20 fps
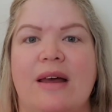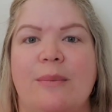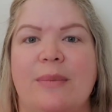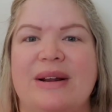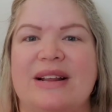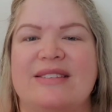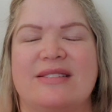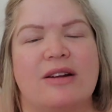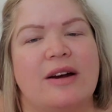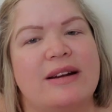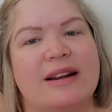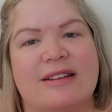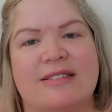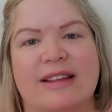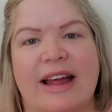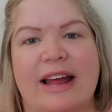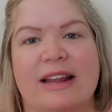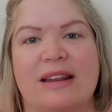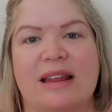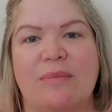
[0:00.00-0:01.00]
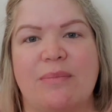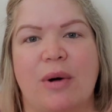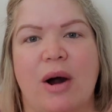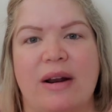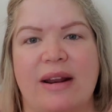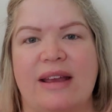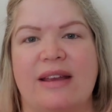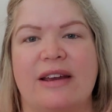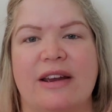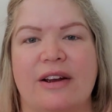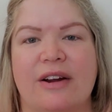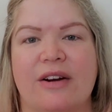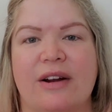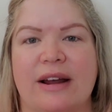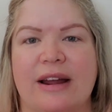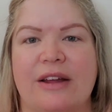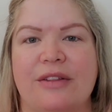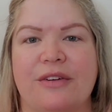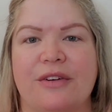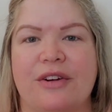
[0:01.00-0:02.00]
But it's not exactly body care
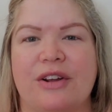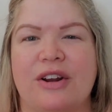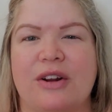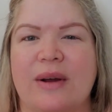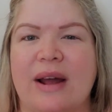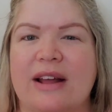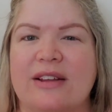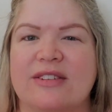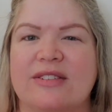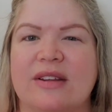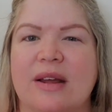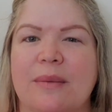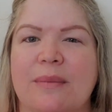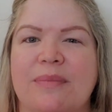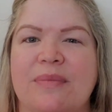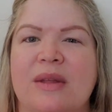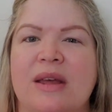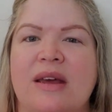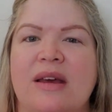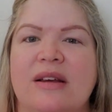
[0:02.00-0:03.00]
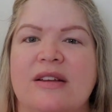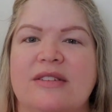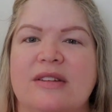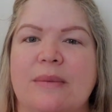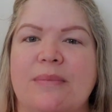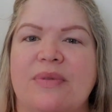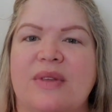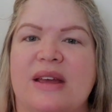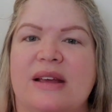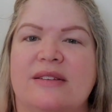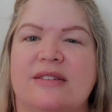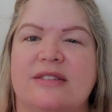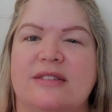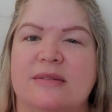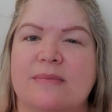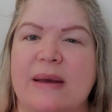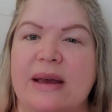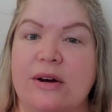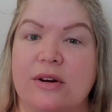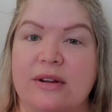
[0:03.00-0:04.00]
either. You know how some some things
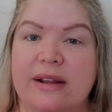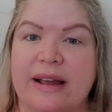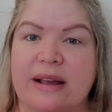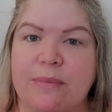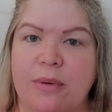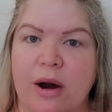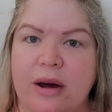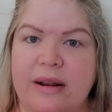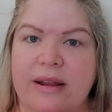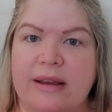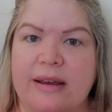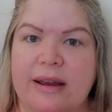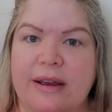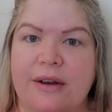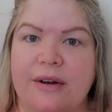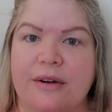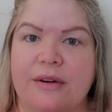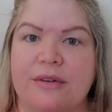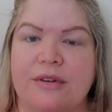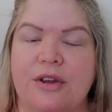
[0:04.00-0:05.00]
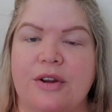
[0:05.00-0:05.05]
smell like body care.